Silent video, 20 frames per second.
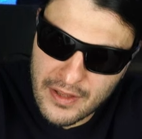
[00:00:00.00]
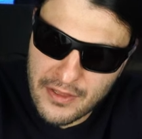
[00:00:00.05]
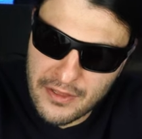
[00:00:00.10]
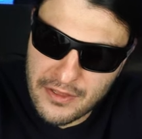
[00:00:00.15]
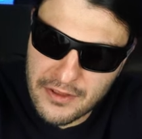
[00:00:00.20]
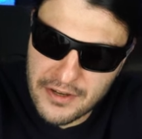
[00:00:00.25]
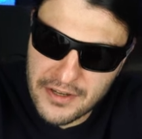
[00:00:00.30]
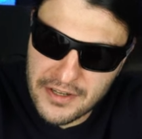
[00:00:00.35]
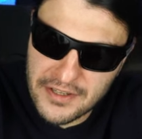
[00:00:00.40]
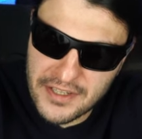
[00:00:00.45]

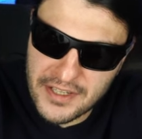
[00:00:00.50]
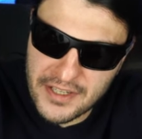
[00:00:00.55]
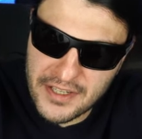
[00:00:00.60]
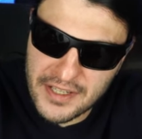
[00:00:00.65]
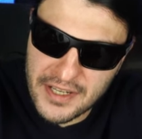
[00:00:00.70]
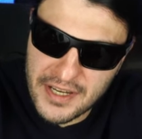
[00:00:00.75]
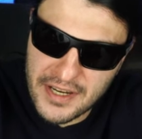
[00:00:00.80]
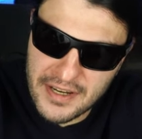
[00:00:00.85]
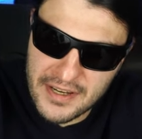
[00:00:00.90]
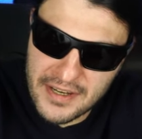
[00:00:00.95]
30
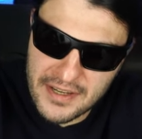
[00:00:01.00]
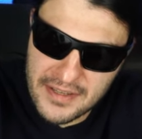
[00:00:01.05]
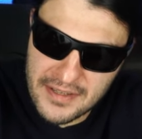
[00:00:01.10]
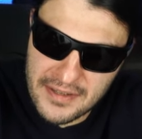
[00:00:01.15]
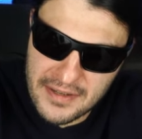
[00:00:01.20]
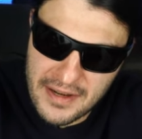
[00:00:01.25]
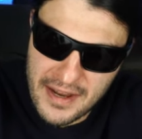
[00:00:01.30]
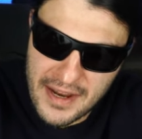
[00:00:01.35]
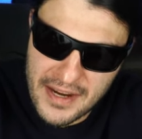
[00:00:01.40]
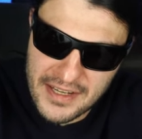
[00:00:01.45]

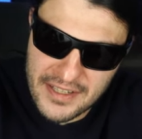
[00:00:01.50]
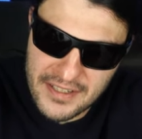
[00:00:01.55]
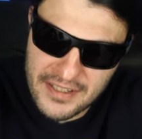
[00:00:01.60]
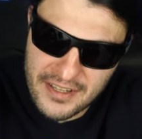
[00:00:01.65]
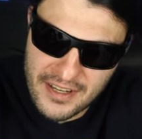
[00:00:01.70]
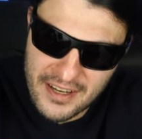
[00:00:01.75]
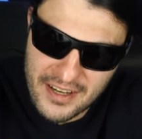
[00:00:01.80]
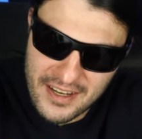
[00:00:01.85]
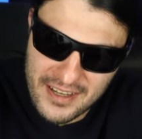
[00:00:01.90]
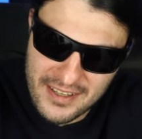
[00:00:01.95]
years
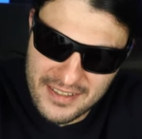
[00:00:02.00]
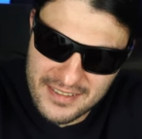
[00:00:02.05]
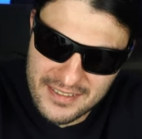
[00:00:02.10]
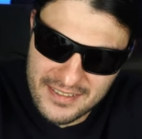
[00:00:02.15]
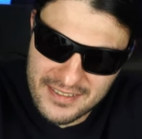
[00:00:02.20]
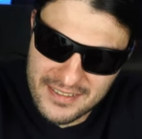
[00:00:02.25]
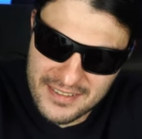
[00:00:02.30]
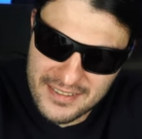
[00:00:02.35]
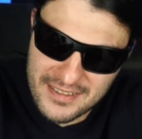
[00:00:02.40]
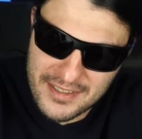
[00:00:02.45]
later,
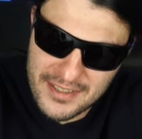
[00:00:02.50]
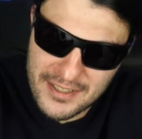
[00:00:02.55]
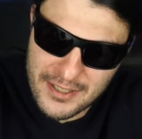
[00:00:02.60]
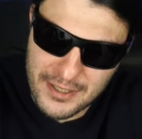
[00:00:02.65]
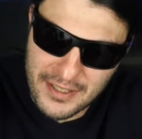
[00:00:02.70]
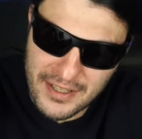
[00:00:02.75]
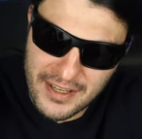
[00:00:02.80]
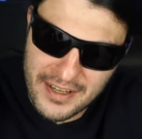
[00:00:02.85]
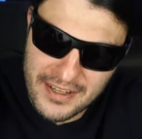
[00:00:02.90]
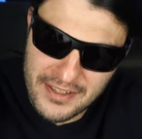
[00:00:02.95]

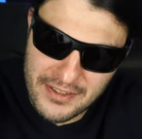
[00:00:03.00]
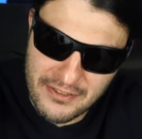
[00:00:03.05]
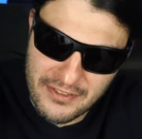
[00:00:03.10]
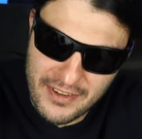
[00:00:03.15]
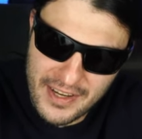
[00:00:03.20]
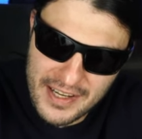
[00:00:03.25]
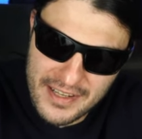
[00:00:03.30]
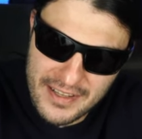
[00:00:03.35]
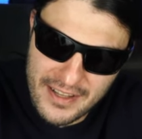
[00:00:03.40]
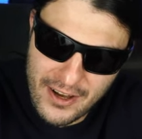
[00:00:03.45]
still can't
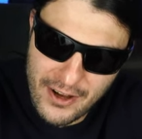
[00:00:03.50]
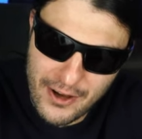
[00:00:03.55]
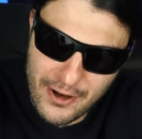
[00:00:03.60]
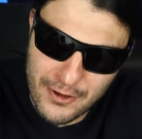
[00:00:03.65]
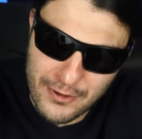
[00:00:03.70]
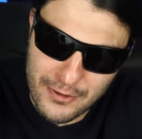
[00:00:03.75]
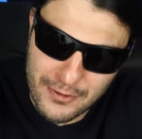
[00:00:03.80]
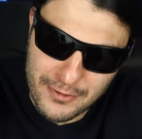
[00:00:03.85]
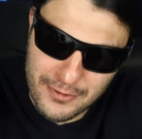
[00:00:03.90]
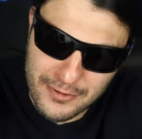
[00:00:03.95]
find the
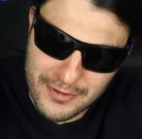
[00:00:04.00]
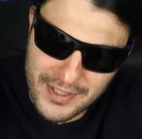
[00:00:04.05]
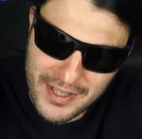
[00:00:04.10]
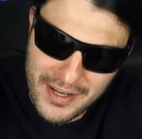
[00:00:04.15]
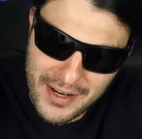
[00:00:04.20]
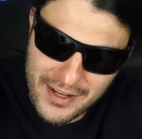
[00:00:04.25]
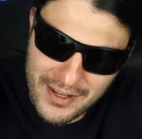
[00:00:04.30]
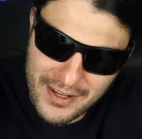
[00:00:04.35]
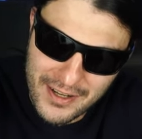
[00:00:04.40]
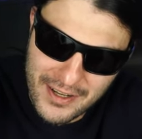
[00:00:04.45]
holes
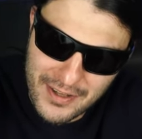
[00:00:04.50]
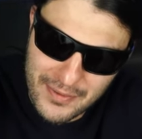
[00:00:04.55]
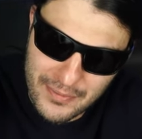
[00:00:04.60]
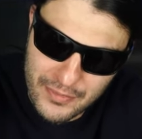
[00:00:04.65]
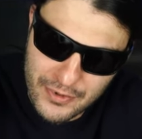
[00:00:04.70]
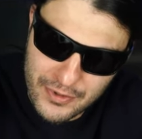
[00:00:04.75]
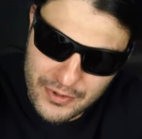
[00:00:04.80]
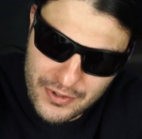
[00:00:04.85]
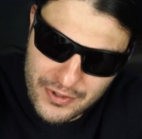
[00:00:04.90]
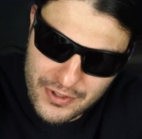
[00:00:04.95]
and I
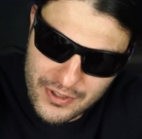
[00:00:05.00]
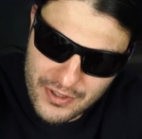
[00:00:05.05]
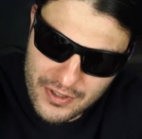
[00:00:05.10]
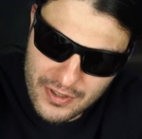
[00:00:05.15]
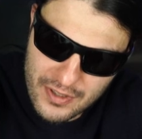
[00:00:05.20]
can't push.